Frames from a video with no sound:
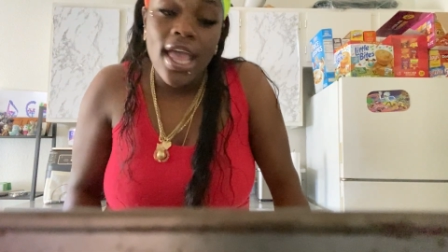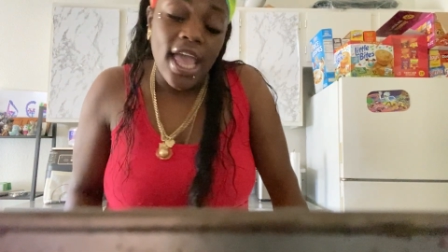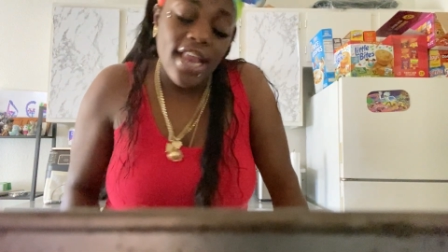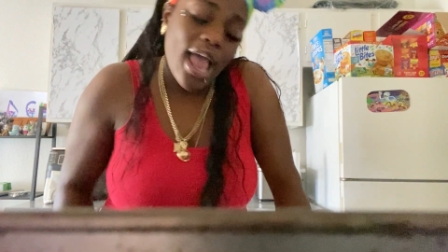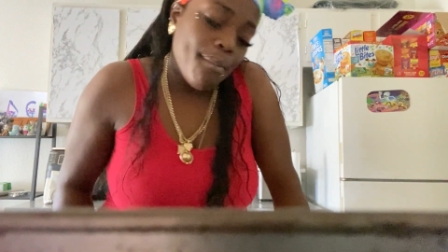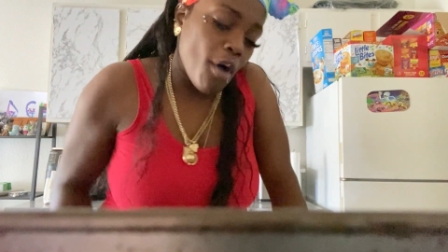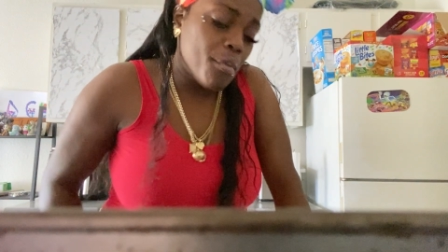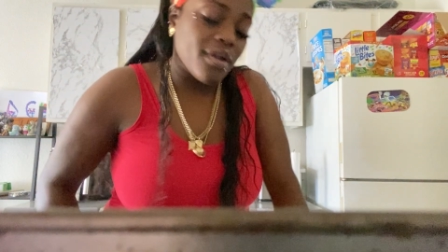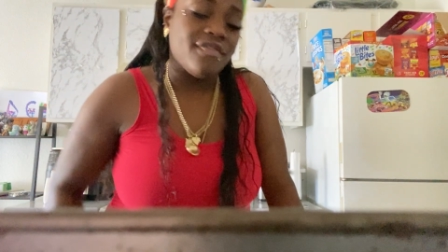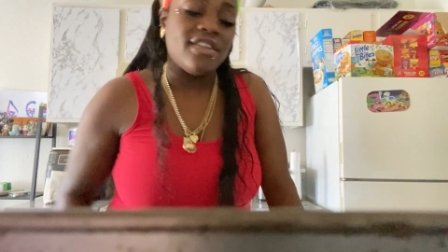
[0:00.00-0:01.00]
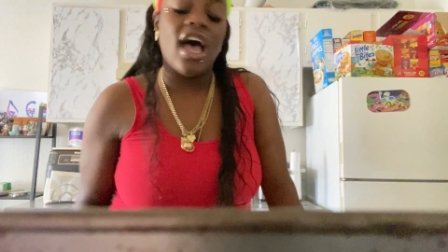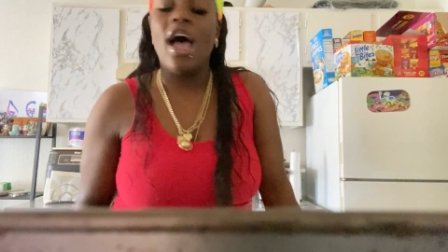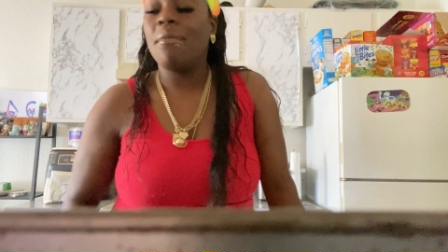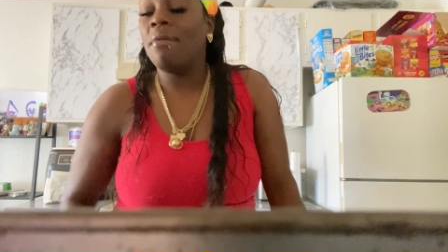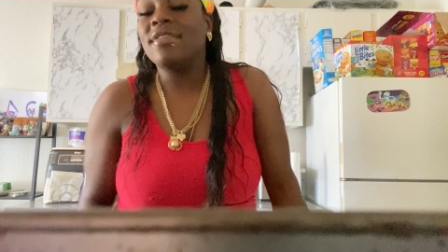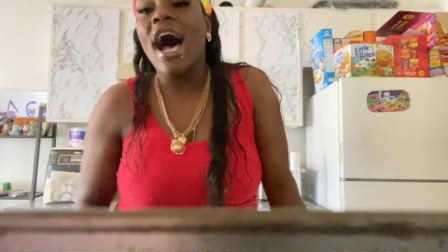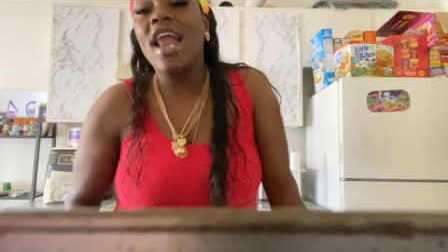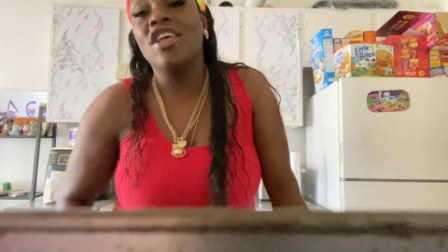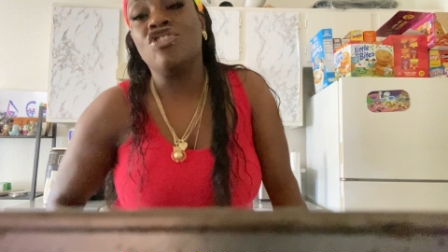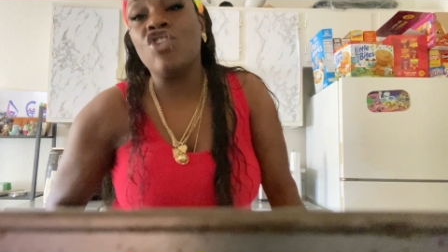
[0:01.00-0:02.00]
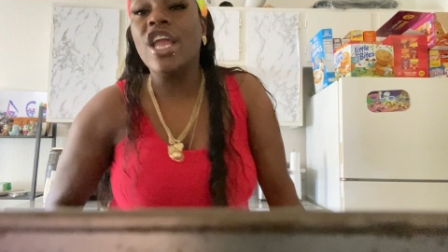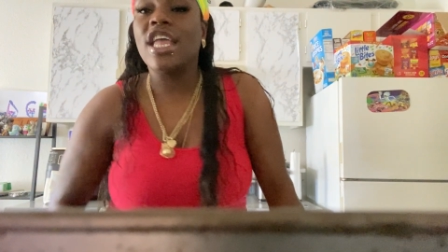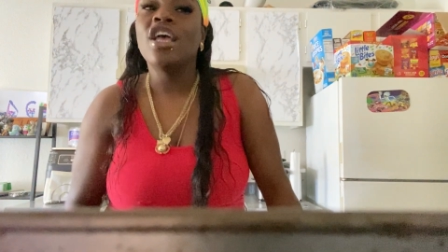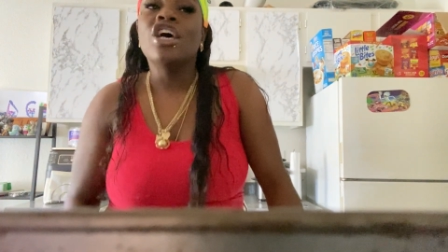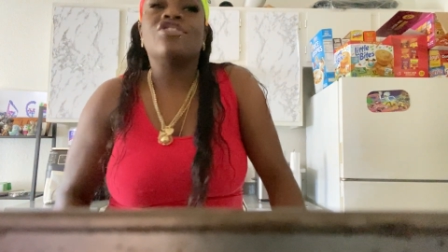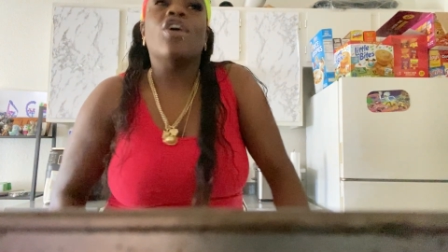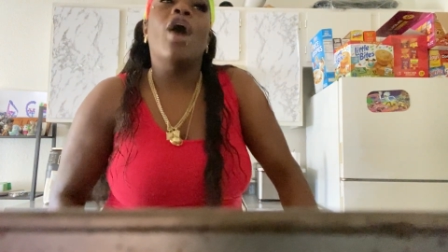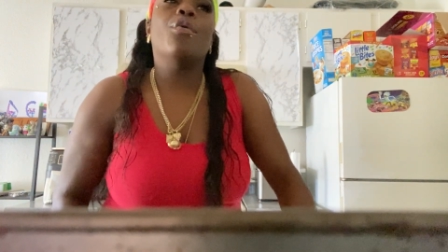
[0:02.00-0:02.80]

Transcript: in that moment of time. I'm tired of drinking so I